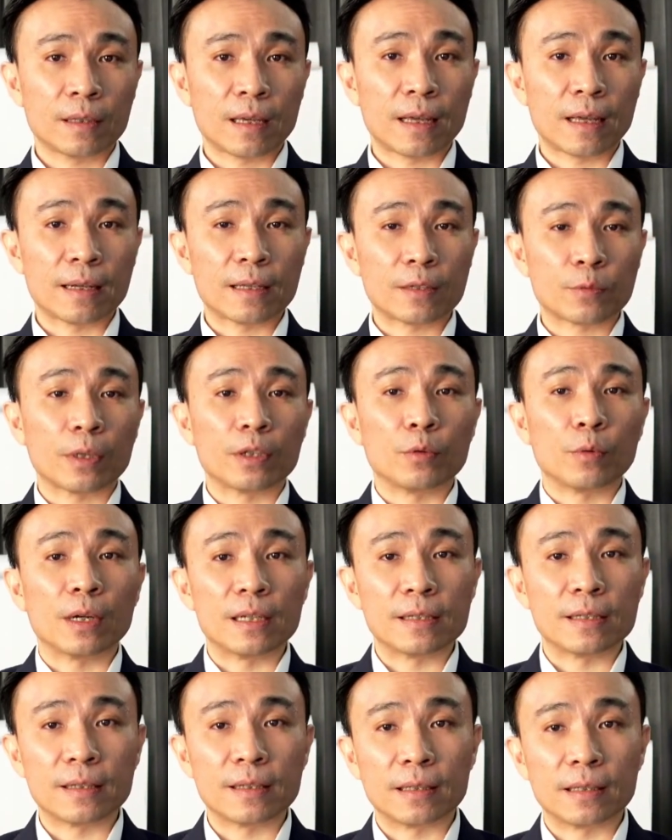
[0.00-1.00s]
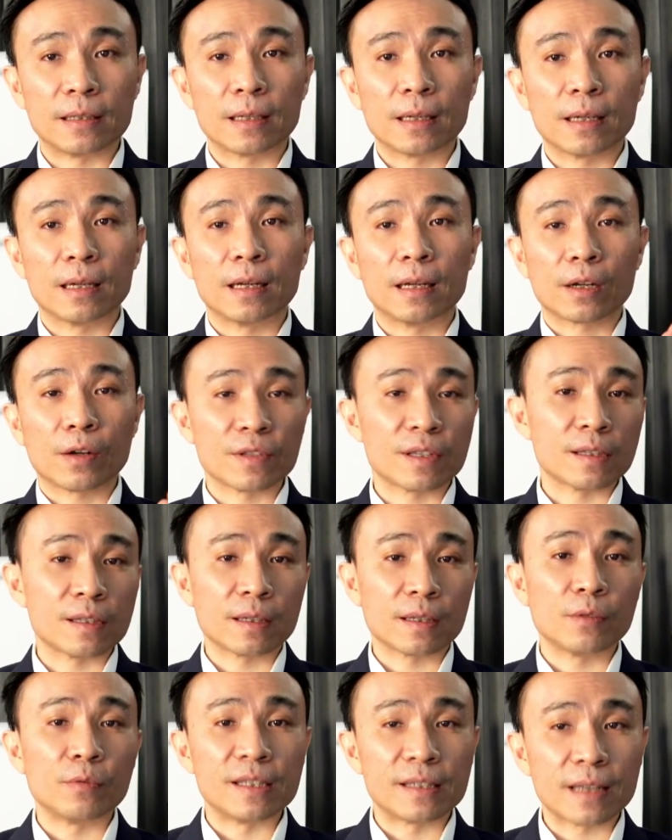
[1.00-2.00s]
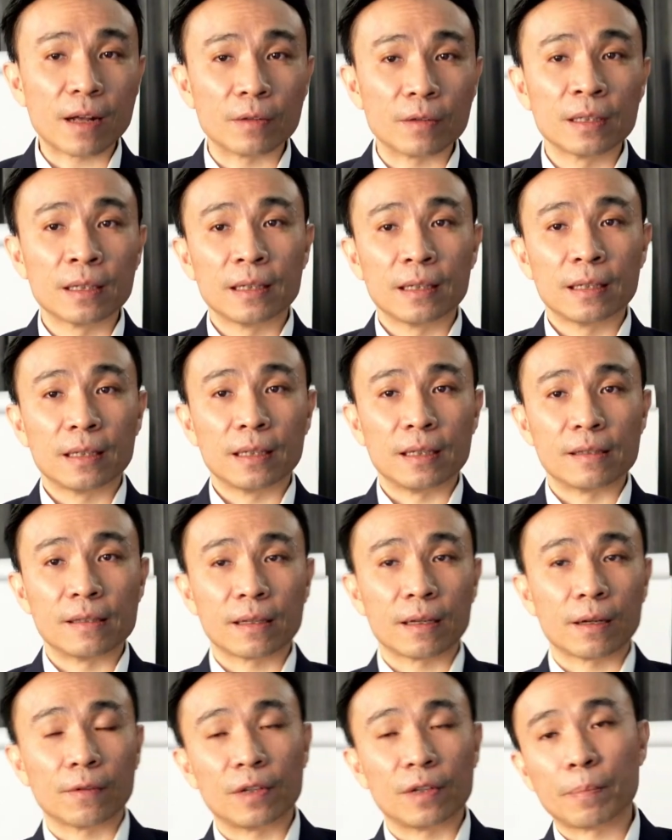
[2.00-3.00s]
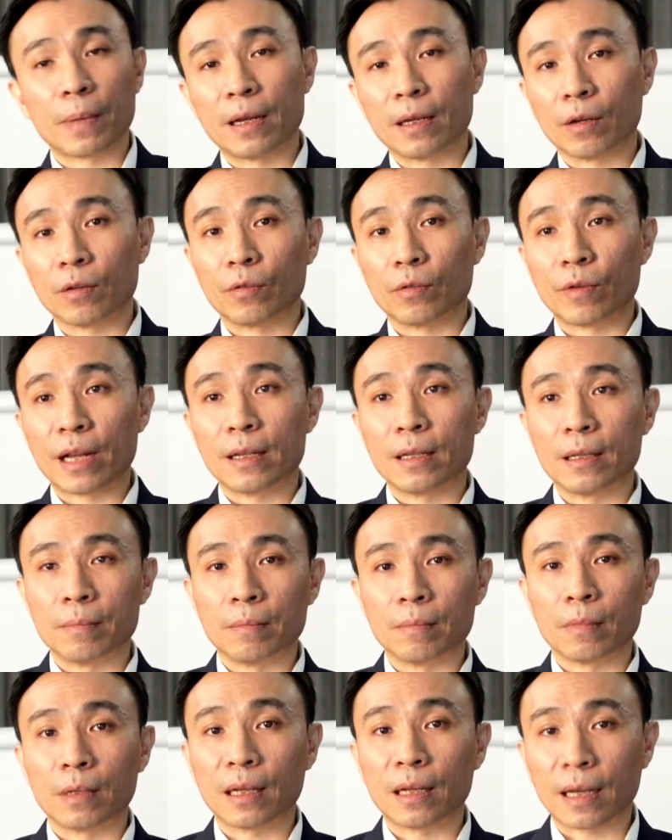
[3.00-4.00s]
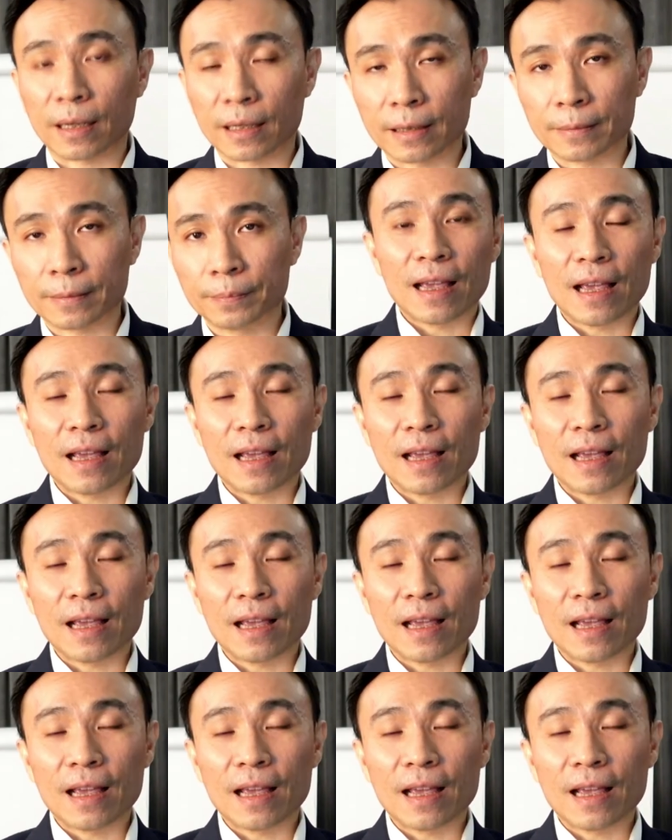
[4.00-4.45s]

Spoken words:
And that's what you want, isn't it? A consistent result instead of depending on random luck.